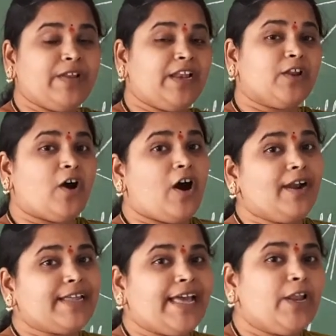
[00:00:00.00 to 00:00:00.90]
will
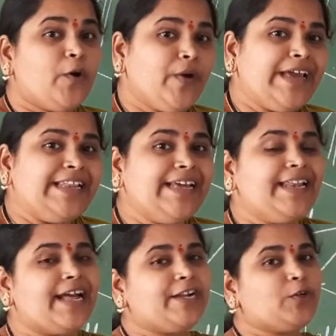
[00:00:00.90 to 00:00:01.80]
not allow any
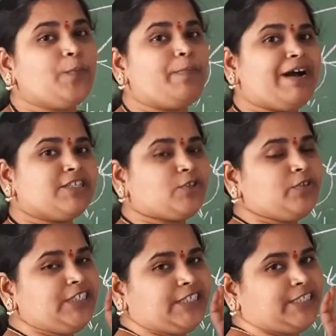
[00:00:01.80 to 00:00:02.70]
light to pass through
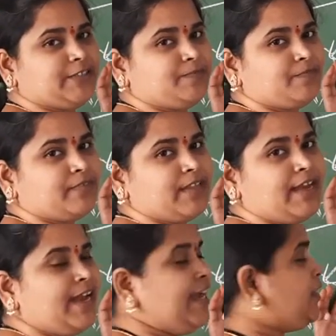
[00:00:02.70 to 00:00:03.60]
it.
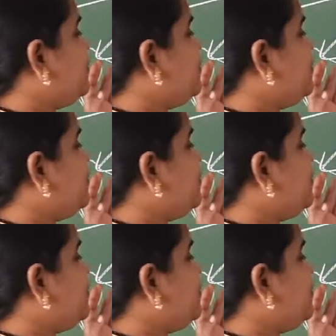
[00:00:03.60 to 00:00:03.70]
It